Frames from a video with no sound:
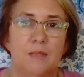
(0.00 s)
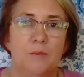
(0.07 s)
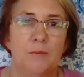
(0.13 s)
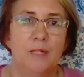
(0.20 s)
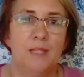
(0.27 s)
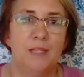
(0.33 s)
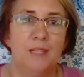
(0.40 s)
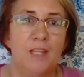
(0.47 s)

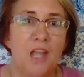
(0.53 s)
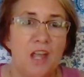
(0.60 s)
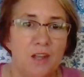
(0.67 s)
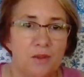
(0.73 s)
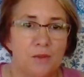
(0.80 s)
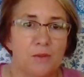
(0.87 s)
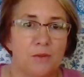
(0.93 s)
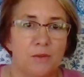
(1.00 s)
Why,
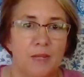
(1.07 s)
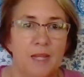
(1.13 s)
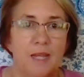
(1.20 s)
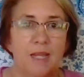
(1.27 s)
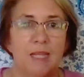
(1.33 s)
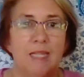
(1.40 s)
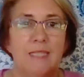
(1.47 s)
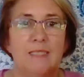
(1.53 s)
hello.
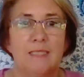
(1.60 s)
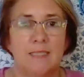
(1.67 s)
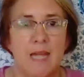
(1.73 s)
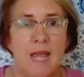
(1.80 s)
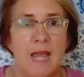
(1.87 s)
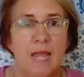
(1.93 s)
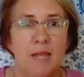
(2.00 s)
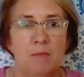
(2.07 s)
It is
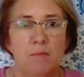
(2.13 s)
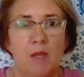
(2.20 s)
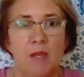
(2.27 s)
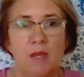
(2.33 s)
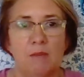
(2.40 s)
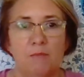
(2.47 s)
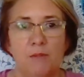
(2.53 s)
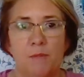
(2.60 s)
time
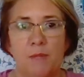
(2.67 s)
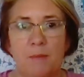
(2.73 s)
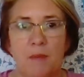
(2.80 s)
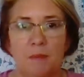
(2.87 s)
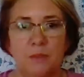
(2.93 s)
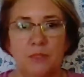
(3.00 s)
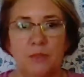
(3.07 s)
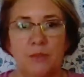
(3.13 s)
for
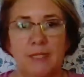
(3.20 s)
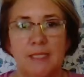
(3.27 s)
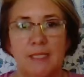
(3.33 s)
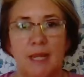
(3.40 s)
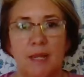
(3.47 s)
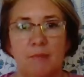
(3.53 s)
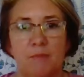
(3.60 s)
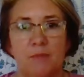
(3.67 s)
Memom Story
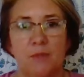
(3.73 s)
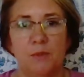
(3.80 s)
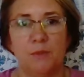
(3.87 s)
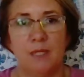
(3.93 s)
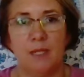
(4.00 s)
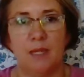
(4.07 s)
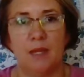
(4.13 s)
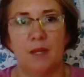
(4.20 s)
Time for
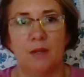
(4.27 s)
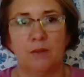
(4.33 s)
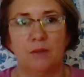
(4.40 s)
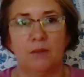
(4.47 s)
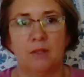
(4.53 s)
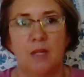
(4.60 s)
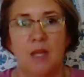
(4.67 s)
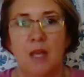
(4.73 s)

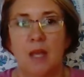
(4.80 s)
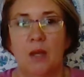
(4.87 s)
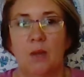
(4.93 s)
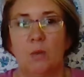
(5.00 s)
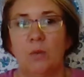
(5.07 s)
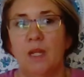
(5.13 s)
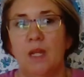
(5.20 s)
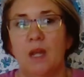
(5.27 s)
Willow.
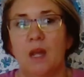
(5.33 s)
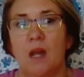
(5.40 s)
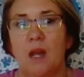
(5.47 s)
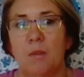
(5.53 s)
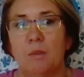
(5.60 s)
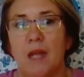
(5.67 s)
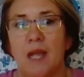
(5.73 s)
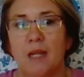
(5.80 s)
We
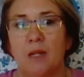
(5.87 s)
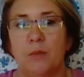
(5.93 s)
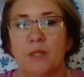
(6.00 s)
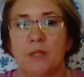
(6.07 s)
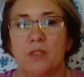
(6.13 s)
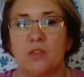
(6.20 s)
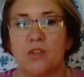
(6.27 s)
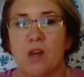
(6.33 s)
are back
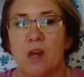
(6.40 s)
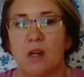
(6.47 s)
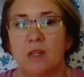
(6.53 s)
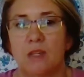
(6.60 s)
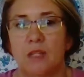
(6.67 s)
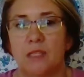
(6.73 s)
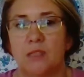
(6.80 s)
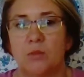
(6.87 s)
with
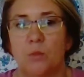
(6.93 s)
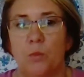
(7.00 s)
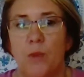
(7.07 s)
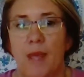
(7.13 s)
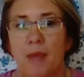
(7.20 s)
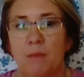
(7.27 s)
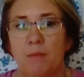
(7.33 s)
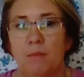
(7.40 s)
Charlotte's
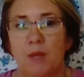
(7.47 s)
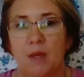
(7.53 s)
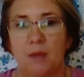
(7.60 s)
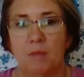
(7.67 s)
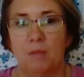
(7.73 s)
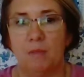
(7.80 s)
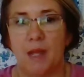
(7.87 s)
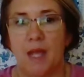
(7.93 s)
Web
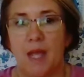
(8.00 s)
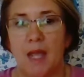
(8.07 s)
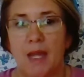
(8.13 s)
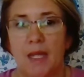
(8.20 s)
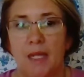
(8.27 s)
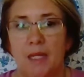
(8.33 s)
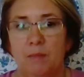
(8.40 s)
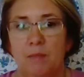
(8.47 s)

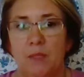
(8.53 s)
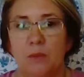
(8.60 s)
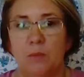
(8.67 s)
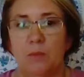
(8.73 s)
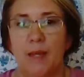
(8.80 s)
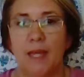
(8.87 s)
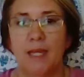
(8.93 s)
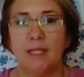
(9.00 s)
by E.B
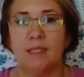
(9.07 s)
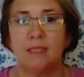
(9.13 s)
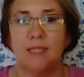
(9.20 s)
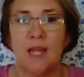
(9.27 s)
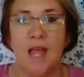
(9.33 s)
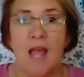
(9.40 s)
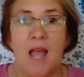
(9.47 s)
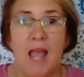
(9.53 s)
White,
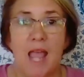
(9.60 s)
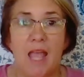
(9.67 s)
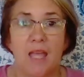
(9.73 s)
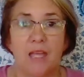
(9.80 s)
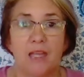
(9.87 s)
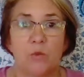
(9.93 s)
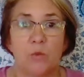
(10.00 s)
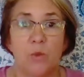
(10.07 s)

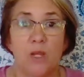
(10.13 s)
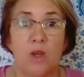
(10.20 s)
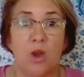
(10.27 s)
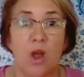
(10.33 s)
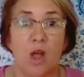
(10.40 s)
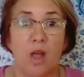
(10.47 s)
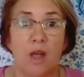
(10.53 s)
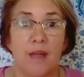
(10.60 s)
and we
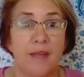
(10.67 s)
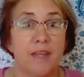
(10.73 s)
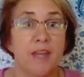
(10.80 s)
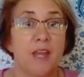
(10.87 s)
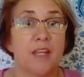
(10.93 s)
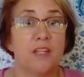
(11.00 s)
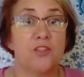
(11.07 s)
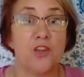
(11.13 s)
are
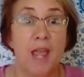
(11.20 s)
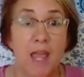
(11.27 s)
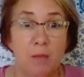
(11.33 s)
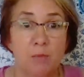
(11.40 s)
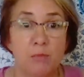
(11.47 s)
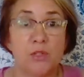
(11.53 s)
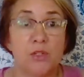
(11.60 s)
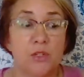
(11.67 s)
on
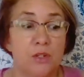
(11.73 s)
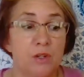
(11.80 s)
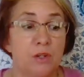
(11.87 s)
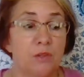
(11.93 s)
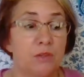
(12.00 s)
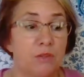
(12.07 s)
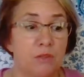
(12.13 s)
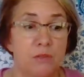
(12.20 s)

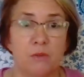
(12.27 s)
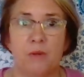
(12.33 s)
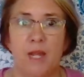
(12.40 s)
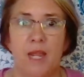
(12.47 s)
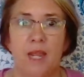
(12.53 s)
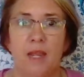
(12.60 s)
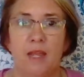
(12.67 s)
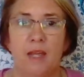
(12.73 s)
Chapter
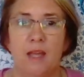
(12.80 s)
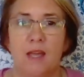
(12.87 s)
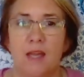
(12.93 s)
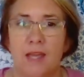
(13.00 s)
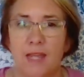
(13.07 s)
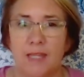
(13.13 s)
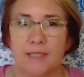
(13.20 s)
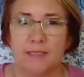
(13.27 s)
3,
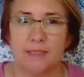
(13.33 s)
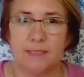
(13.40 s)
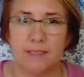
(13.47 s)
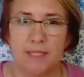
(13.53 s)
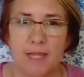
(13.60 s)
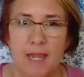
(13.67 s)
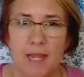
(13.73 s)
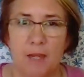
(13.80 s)

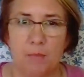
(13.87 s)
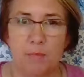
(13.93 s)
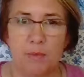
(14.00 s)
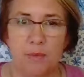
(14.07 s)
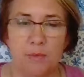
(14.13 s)
Escape.